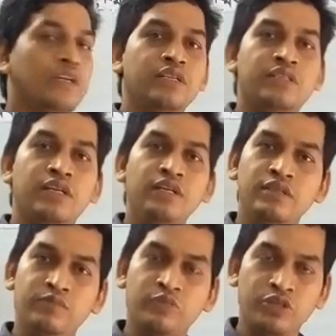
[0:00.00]
is the
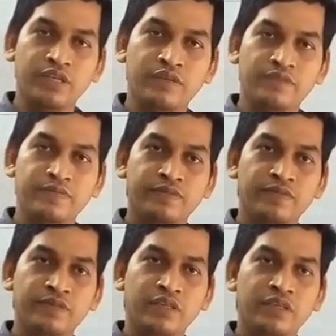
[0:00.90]
Porishal.
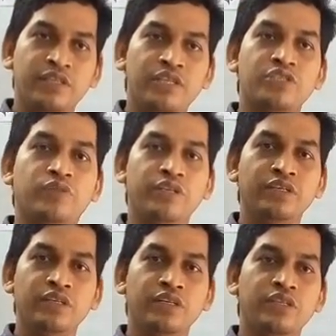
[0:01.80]
Dear
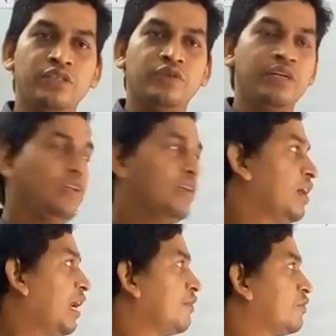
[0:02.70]
student,
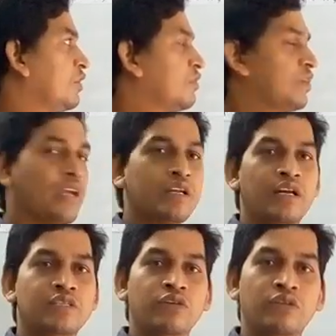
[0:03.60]
today I am going to take a
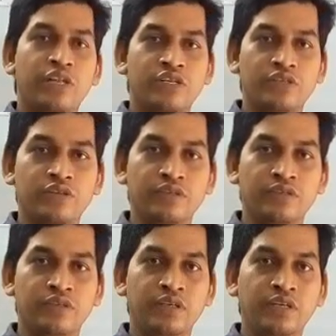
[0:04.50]
class on narration.
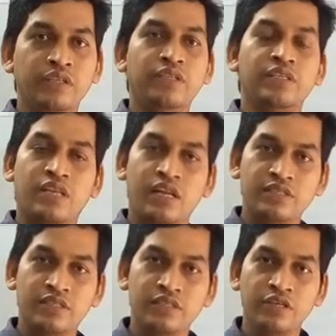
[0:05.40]
This
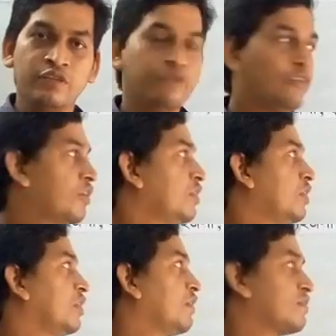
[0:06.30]
class is for
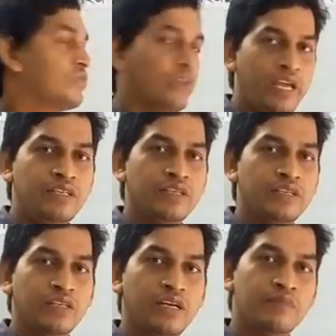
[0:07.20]
class
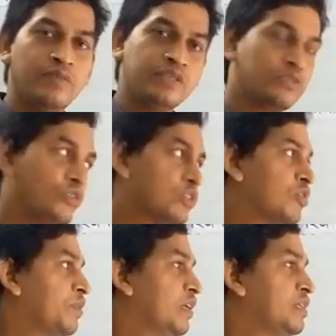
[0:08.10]
8 and my today's
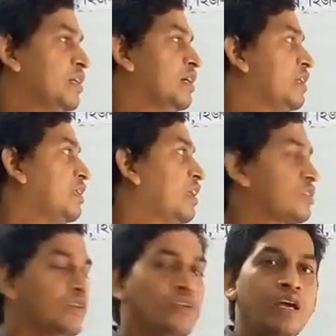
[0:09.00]
topic is
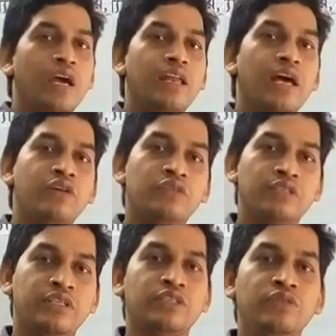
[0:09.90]
narration, and I will
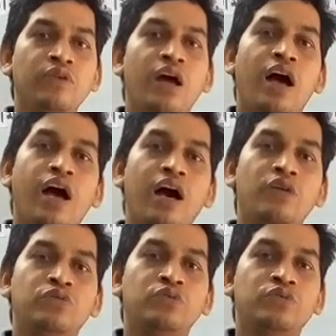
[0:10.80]
teach you
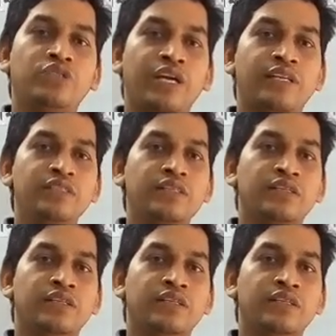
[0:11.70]
how to change